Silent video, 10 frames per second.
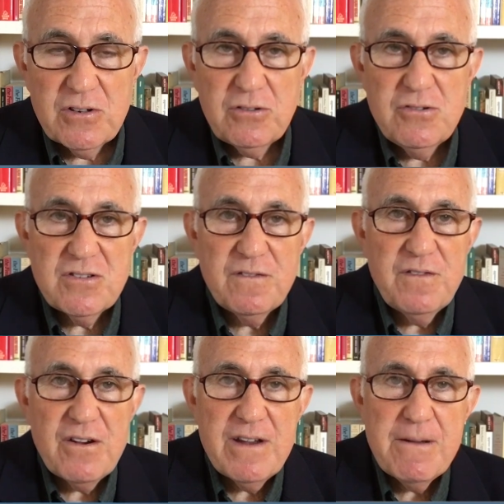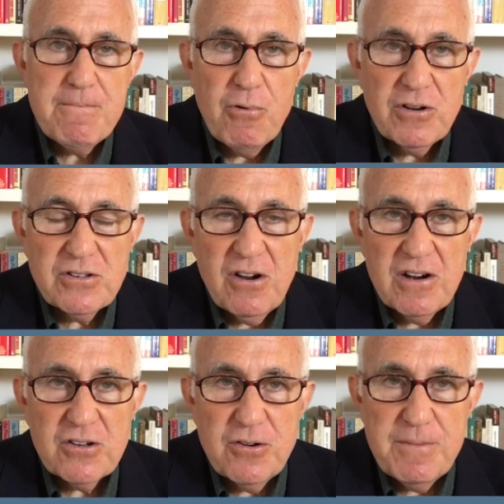includes a very important
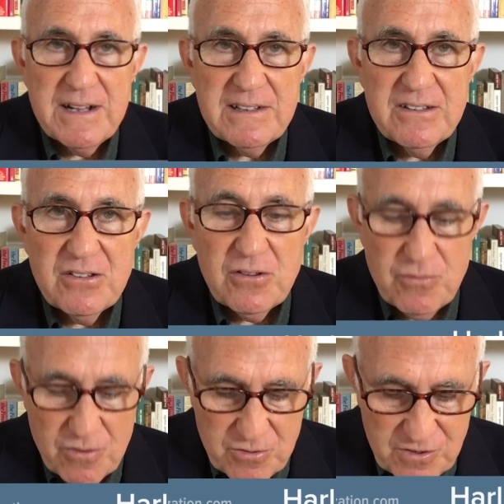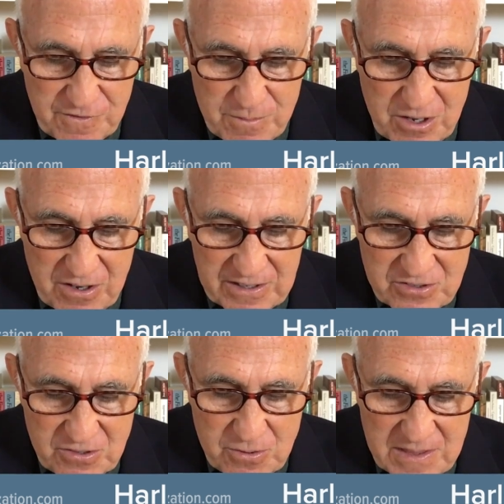article by Lyndon LaRouche from
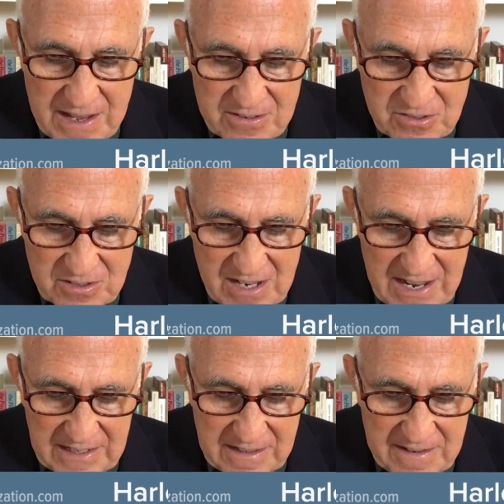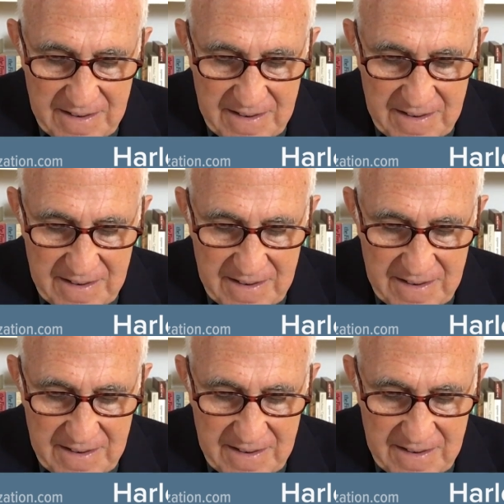August 2010,